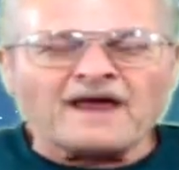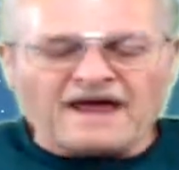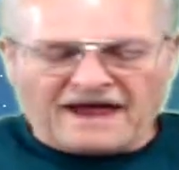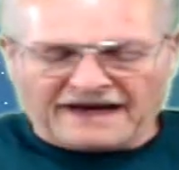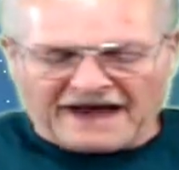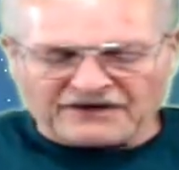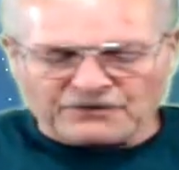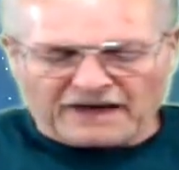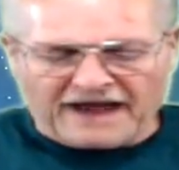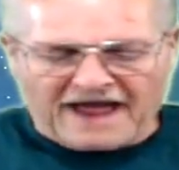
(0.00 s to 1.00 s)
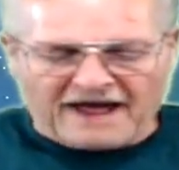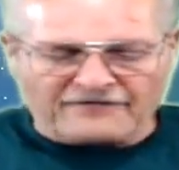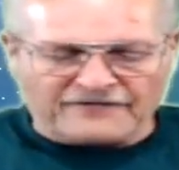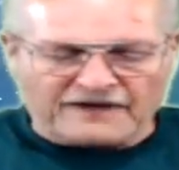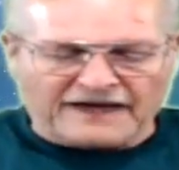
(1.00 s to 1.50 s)
and actually have
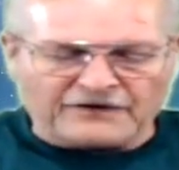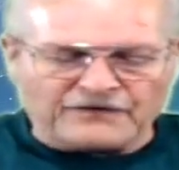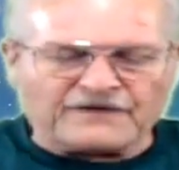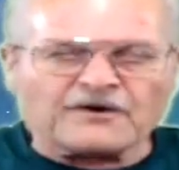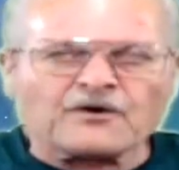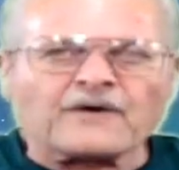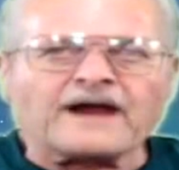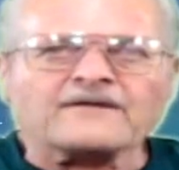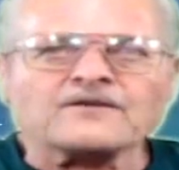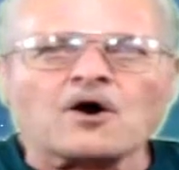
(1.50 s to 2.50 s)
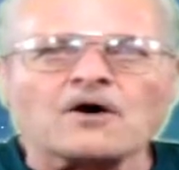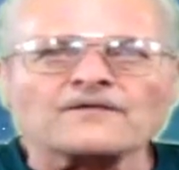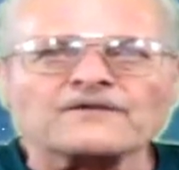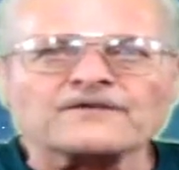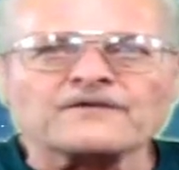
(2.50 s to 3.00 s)
the letters engraved
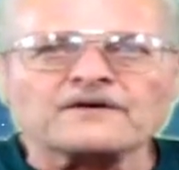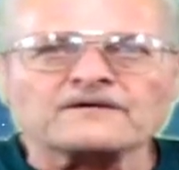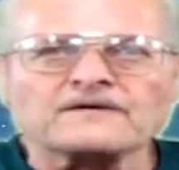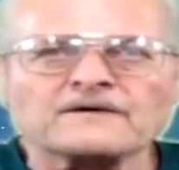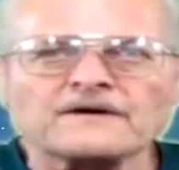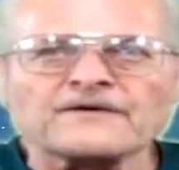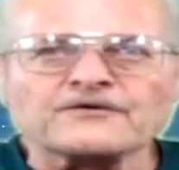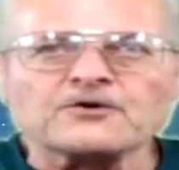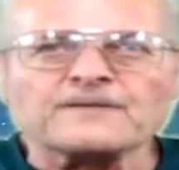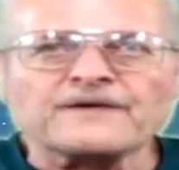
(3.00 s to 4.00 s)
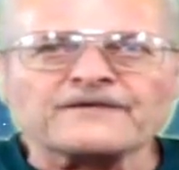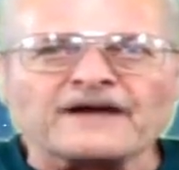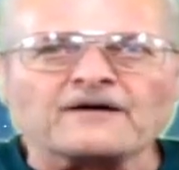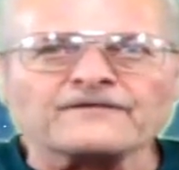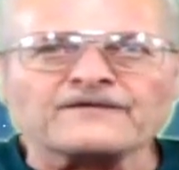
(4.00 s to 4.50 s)
on the tube itself,
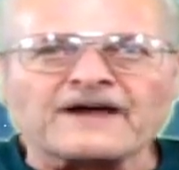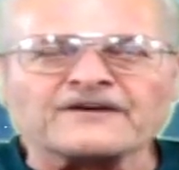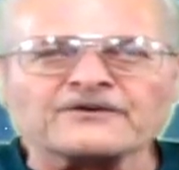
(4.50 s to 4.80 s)
the sections.